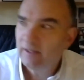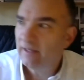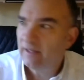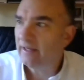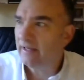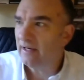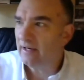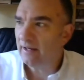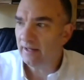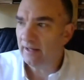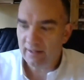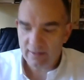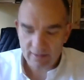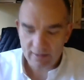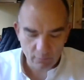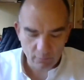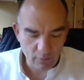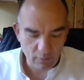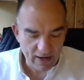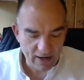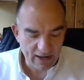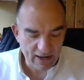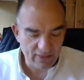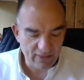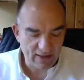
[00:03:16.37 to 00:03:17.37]
in a
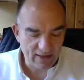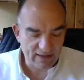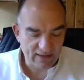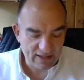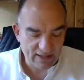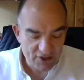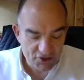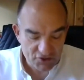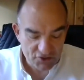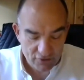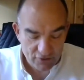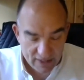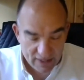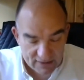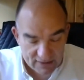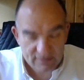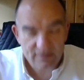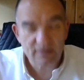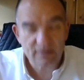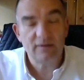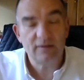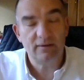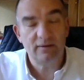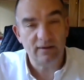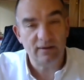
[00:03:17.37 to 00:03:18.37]
way that
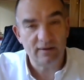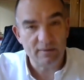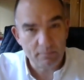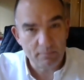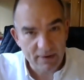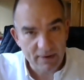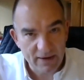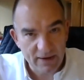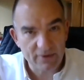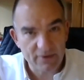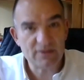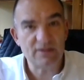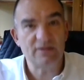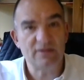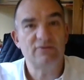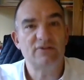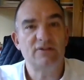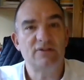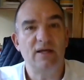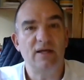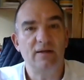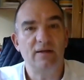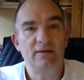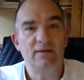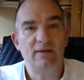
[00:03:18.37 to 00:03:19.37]
addressed the imperatives
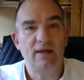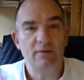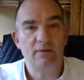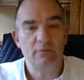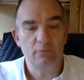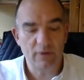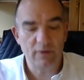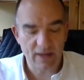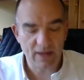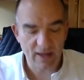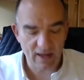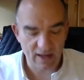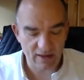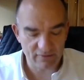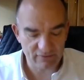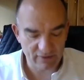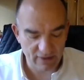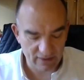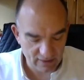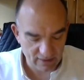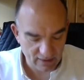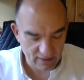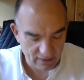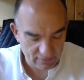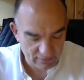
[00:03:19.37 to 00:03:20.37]
that we have
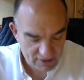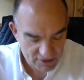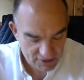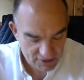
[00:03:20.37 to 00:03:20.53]
at our